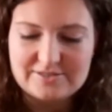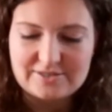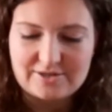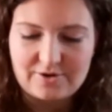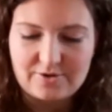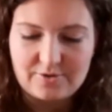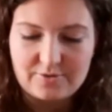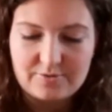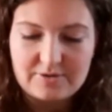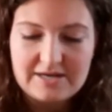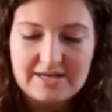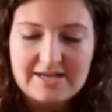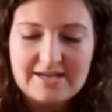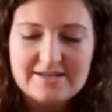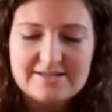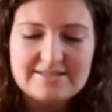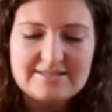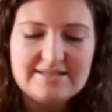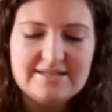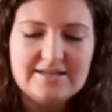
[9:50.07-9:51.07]
So
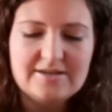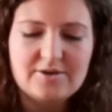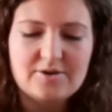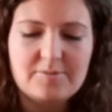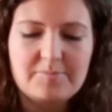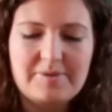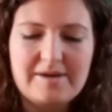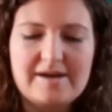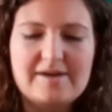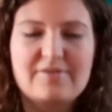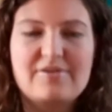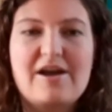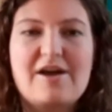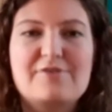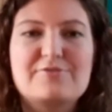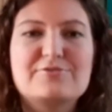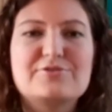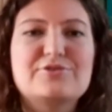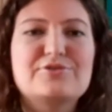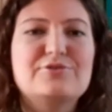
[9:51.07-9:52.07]
seeing her
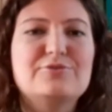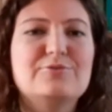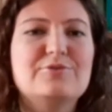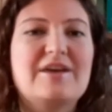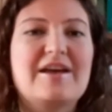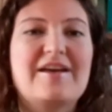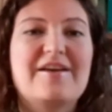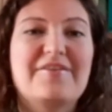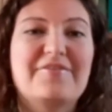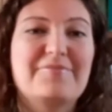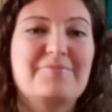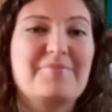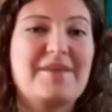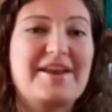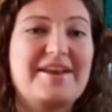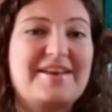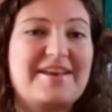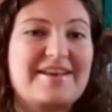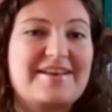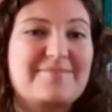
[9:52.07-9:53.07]
background should have
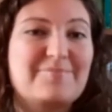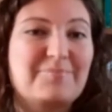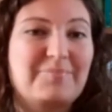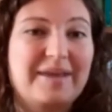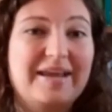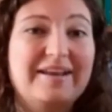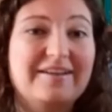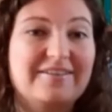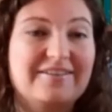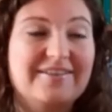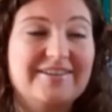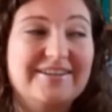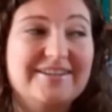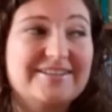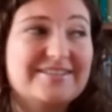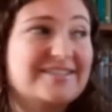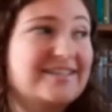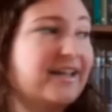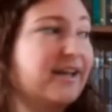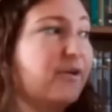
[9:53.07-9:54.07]
made that better
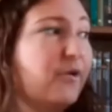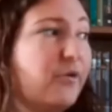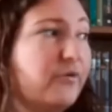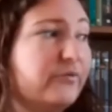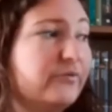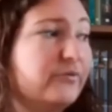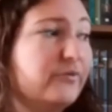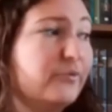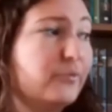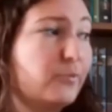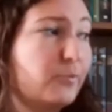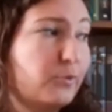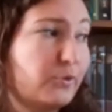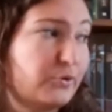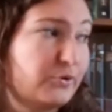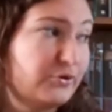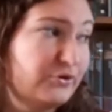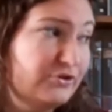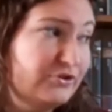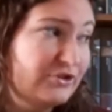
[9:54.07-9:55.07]
instead of
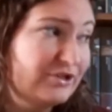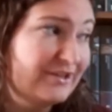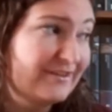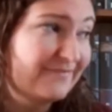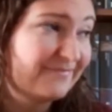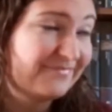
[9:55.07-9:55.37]
worse.